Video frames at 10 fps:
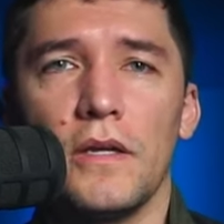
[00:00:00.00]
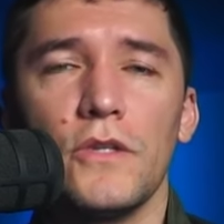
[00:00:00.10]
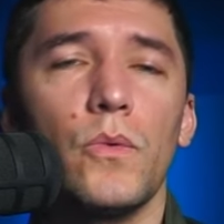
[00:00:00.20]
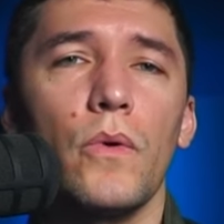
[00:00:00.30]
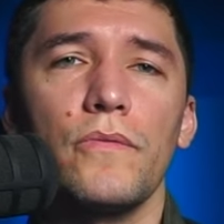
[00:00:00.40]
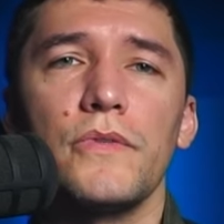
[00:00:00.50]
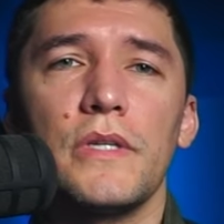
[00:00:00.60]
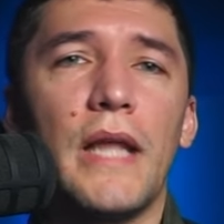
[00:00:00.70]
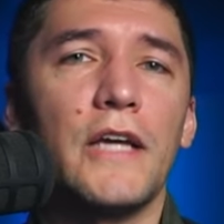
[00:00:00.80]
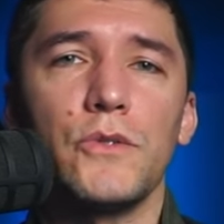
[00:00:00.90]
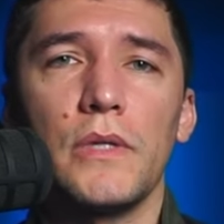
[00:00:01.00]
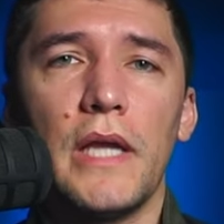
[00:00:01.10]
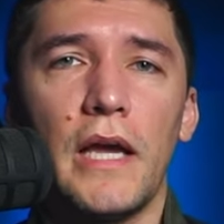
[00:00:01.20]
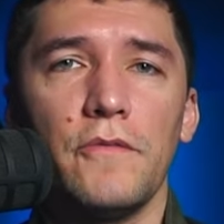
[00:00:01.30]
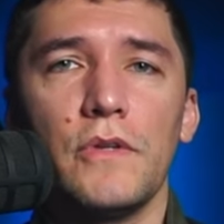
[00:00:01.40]
Dwarves naturally
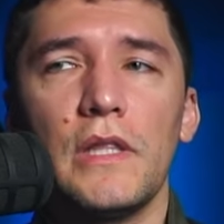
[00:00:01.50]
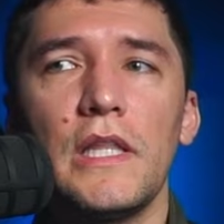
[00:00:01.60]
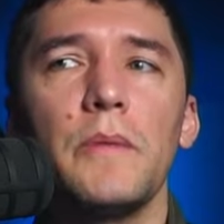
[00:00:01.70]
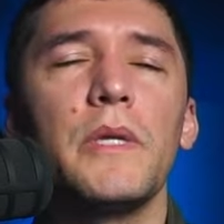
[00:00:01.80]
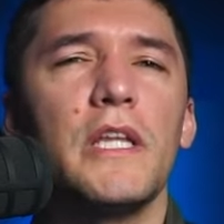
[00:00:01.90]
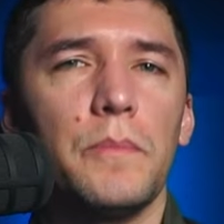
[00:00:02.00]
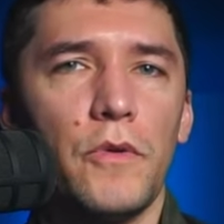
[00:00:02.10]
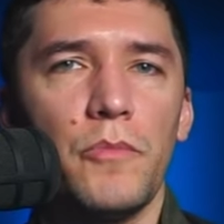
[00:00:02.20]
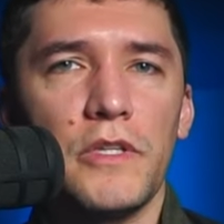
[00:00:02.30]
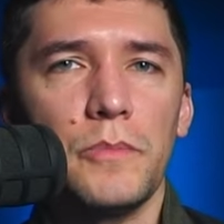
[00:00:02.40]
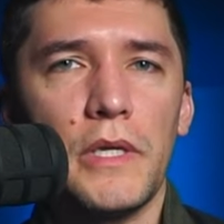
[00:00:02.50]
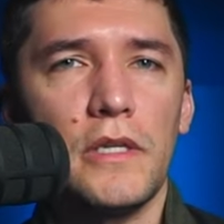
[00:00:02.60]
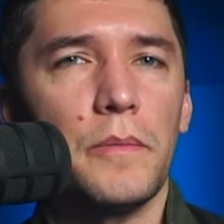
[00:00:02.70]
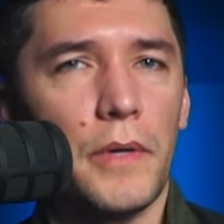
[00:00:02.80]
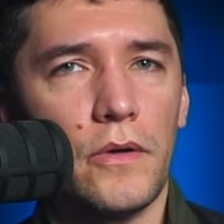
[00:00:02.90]
have limited movement speed
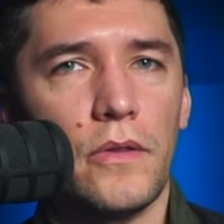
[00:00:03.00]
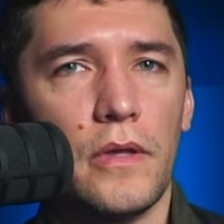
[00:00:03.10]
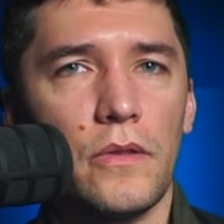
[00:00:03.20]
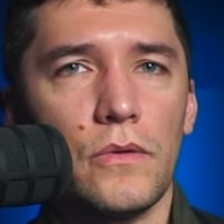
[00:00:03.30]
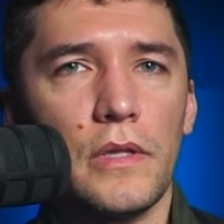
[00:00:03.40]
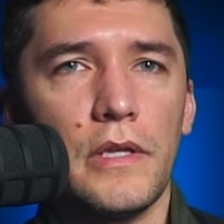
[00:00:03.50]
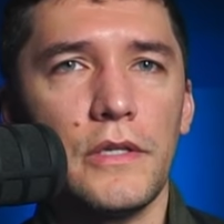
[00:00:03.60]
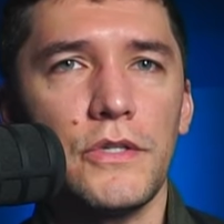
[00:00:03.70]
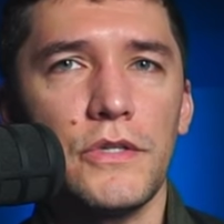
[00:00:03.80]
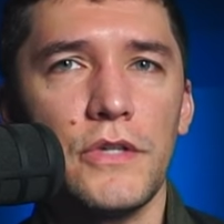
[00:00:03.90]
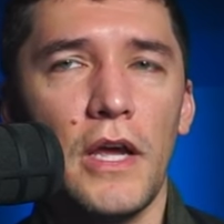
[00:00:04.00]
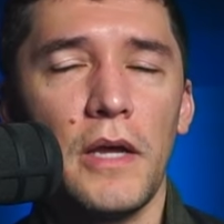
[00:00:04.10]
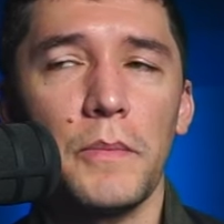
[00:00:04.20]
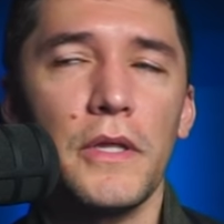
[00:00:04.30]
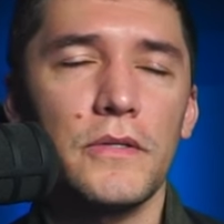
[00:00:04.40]
compared to the other lineages,
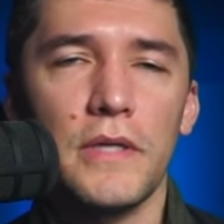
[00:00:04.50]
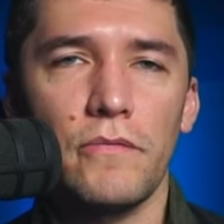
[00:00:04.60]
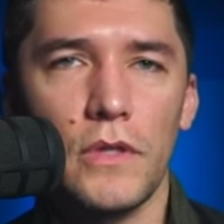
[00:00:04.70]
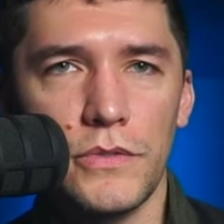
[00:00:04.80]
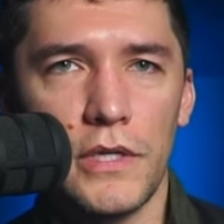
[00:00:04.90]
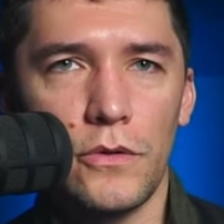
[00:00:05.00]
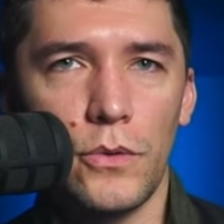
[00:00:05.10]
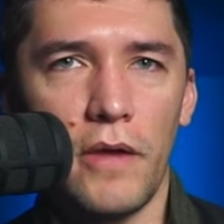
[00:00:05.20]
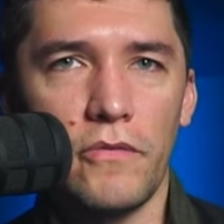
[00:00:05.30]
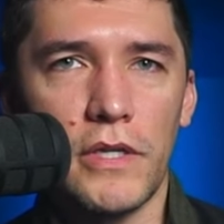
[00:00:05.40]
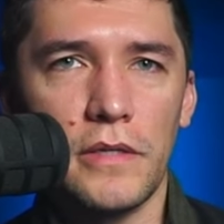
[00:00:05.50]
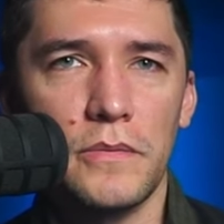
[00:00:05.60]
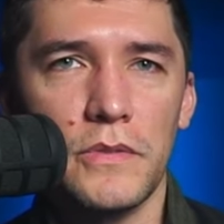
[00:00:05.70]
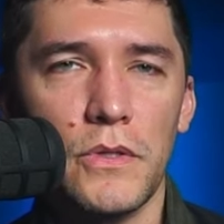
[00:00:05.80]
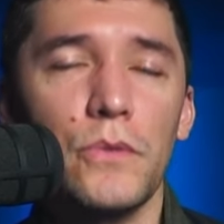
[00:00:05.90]
but they also have a low center of gravity,
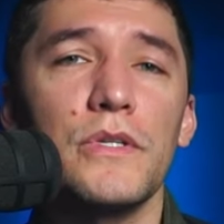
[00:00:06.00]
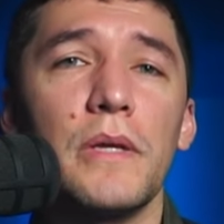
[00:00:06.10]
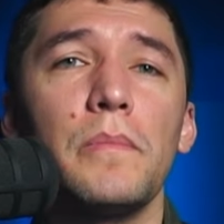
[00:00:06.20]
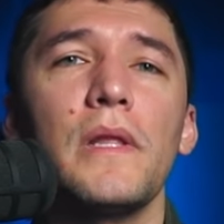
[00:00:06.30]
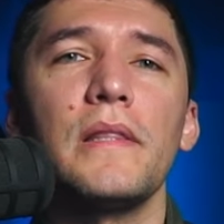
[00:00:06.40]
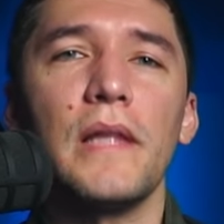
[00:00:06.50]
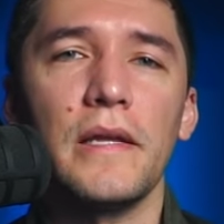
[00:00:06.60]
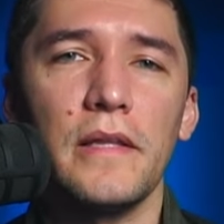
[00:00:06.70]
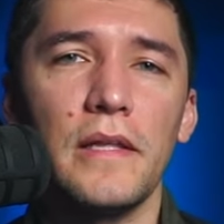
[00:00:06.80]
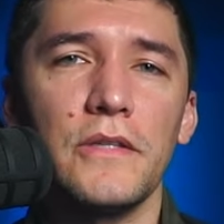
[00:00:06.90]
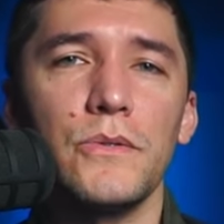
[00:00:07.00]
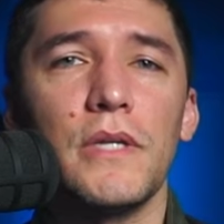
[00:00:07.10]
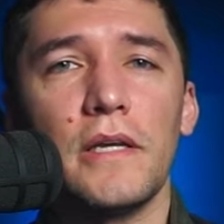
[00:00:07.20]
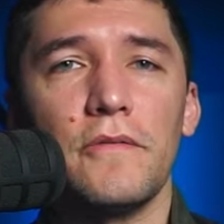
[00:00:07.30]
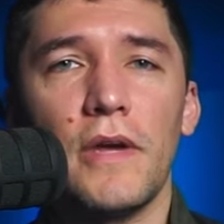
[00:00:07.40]
so there's a bloodline that lets you
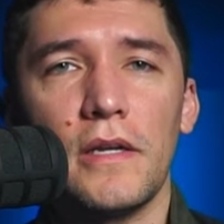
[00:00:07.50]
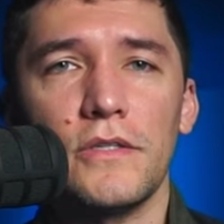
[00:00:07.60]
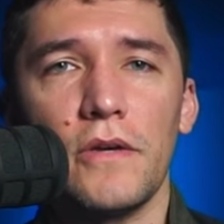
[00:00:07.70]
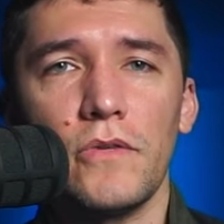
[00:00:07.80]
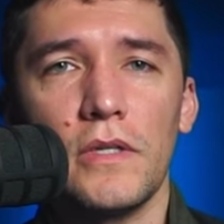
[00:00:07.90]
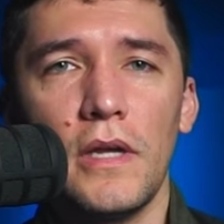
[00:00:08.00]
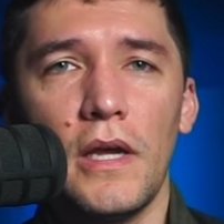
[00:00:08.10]
take advantage of it.